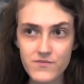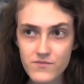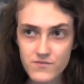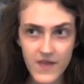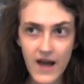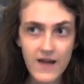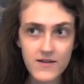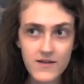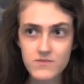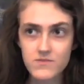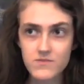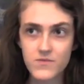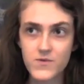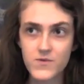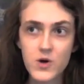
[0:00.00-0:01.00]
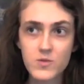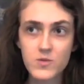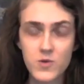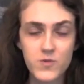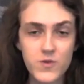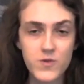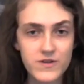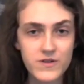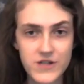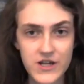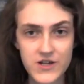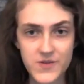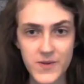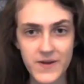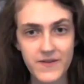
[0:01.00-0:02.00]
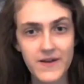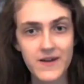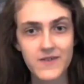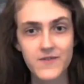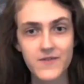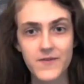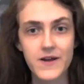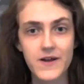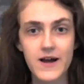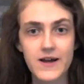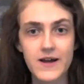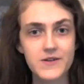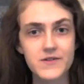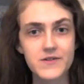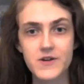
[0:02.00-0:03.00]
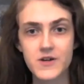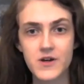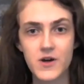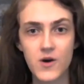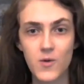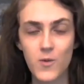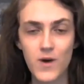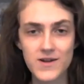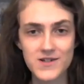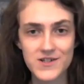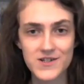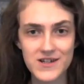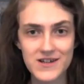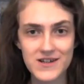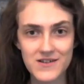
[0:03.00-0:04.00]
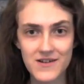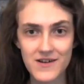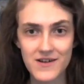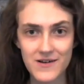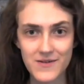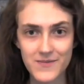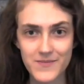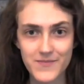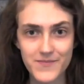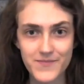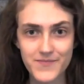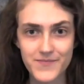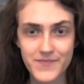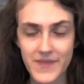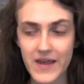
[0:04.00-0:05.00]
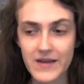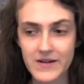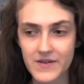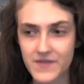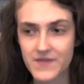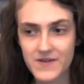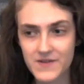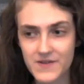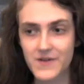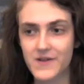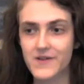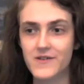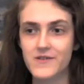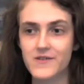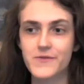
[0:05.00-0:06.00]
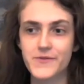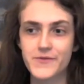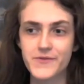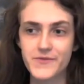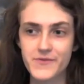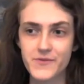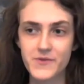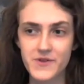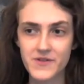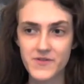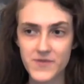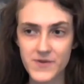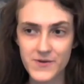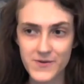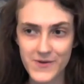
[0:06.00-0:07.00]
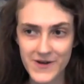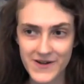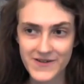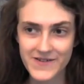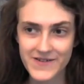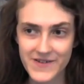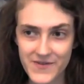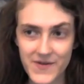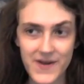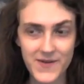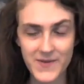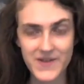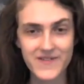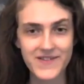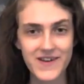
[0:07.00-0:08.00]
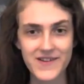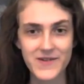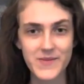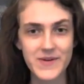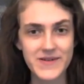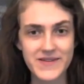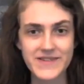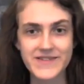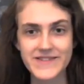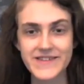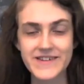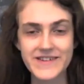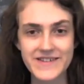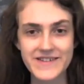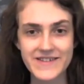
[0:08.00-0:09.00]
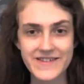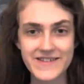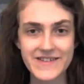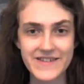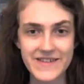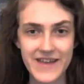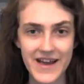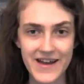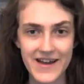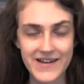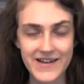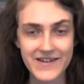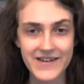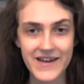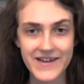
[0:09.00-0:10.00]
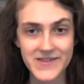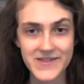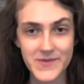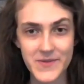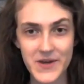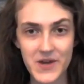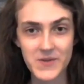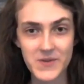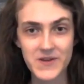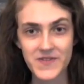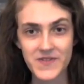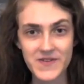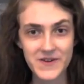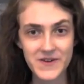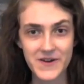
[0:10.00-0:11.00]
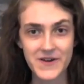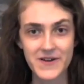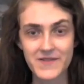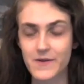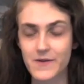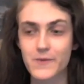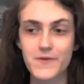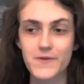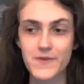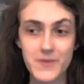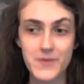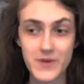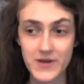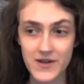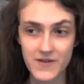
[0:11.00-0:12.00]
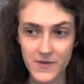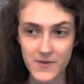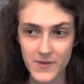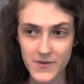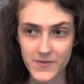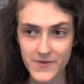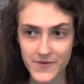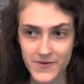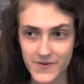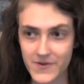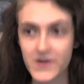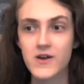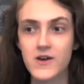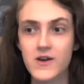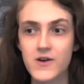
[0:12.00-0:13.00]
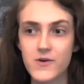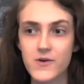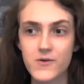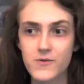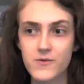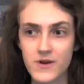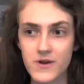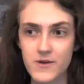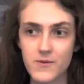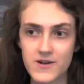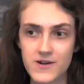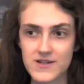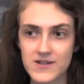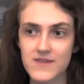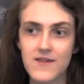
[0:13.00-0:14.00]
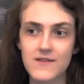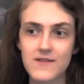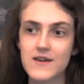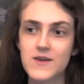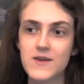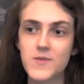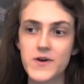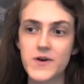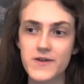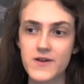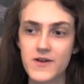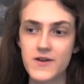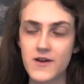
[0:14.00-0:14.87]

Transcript: that film completely changed my life. Like, I watched it in a theater. It was one of the few environmental documentaries that I had some time in the theater, and there weren't very many other people who went and watched it that day. But